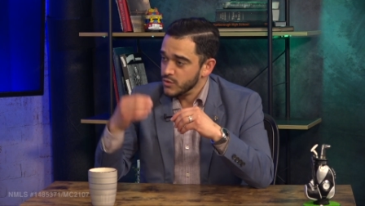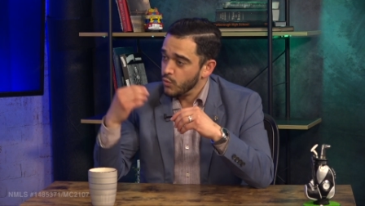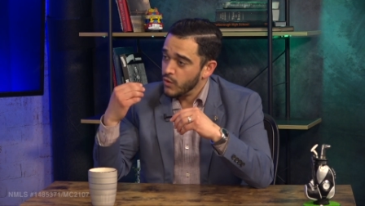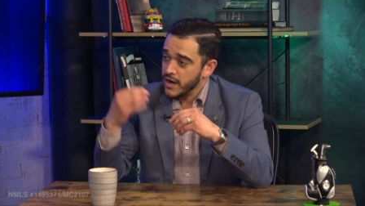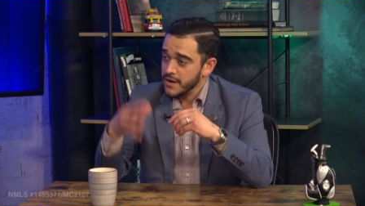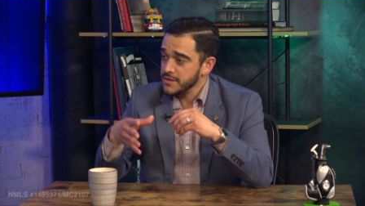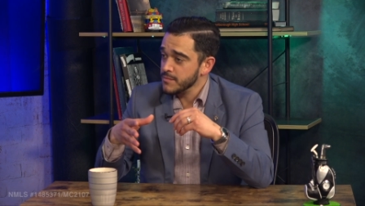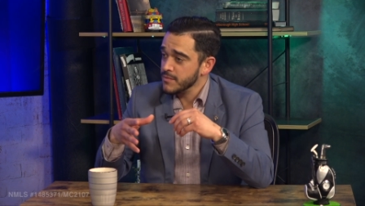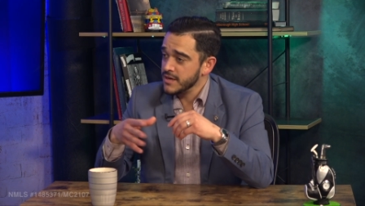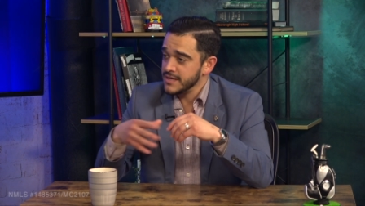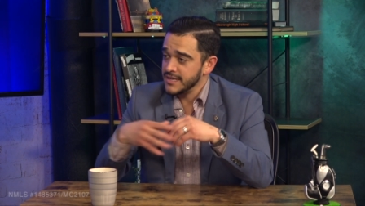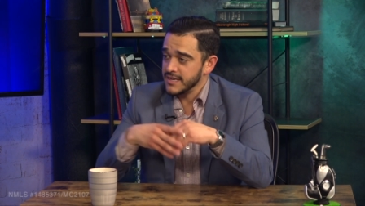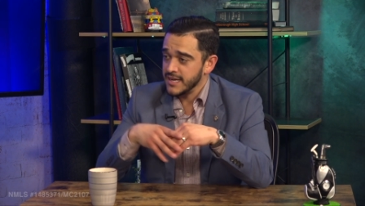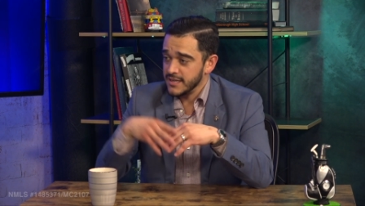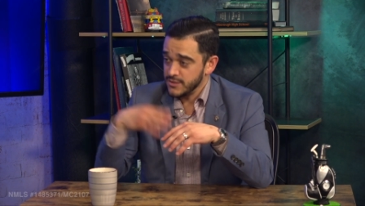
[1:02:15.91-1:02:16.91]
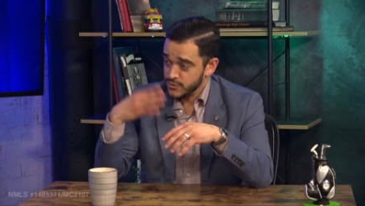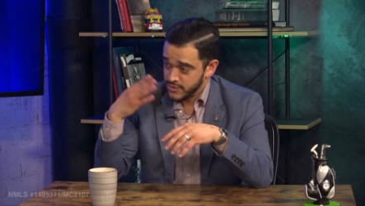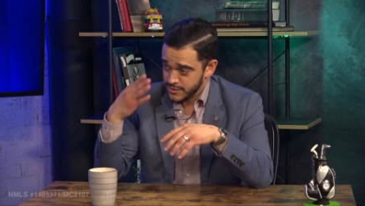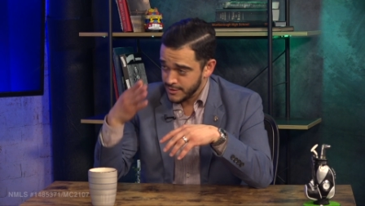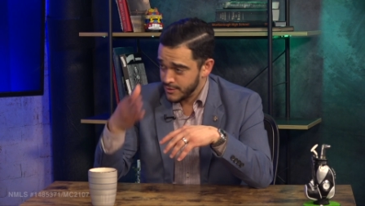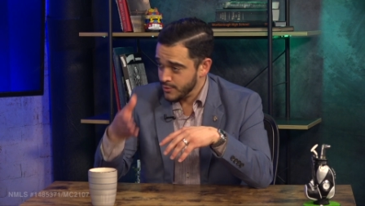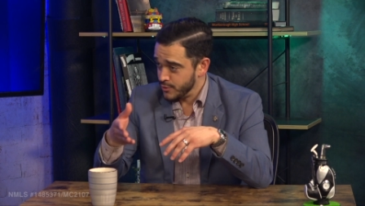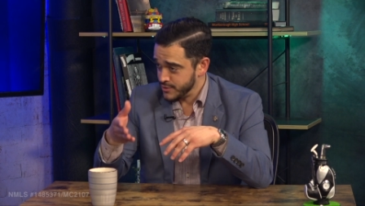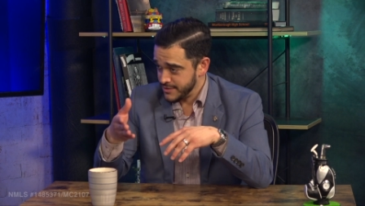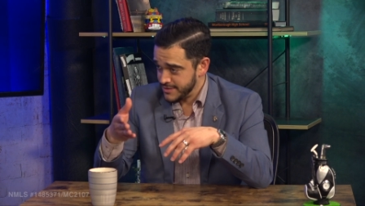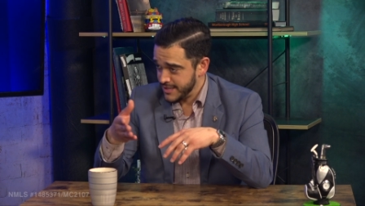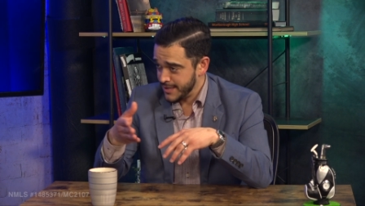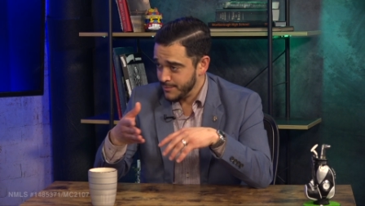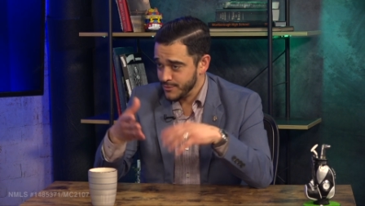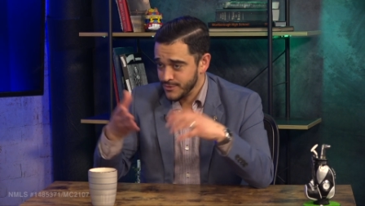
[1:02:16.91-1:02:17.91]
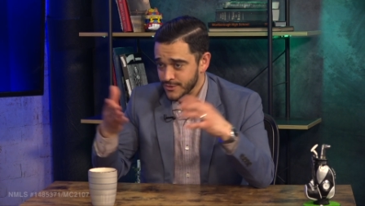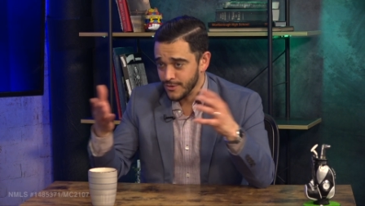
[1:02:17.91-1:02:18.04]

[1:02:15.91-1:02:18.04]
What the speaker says: to wire the money and get you to the closing table.